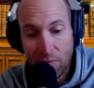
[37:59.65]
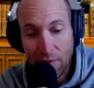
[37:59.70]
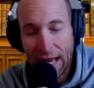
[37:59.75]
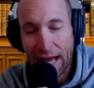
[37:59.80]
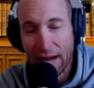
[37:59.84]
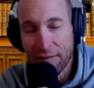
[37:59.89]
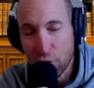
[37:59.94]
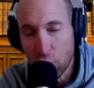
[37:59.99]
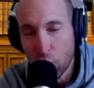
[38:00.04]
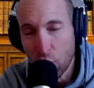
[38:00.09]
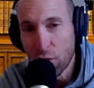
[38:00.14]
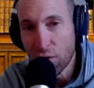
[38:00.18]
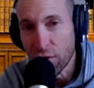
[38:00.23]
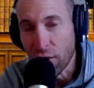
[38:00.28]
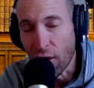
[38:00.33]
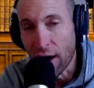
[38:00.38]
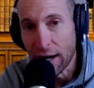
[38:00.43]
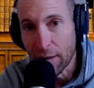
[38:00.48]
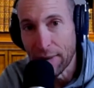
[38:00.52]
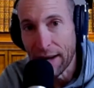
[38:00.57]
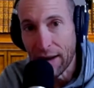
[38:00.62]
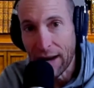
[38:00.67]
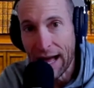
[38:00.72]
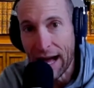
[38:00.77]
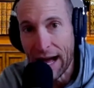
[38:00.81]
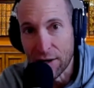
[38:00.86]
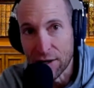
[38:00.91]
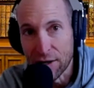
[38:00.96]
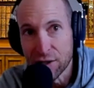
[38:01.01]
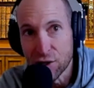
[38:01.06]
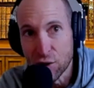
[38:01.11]
have you thought about
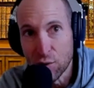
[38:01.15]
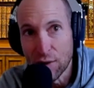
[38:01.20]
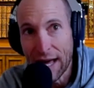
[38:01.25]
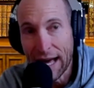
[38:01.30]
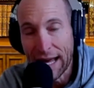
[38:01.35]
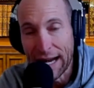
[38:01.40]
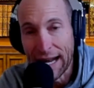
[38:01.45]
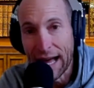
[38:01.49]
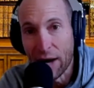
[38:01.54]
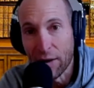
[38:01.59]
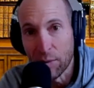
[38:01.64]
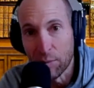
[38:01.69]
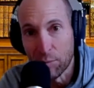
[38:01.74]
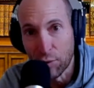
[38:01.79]
how to do that and how to